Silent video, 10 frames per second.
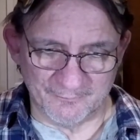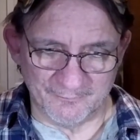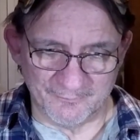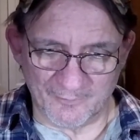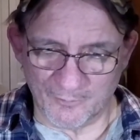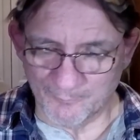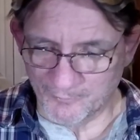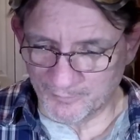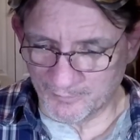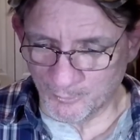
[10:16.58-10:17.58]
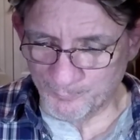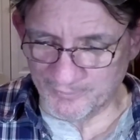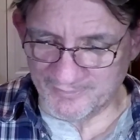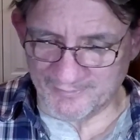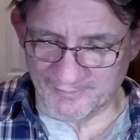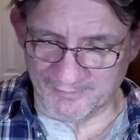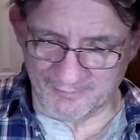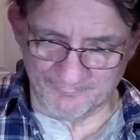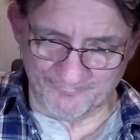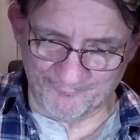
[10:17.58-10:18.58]
So I'm going to open this
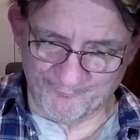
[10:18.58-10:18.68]
up.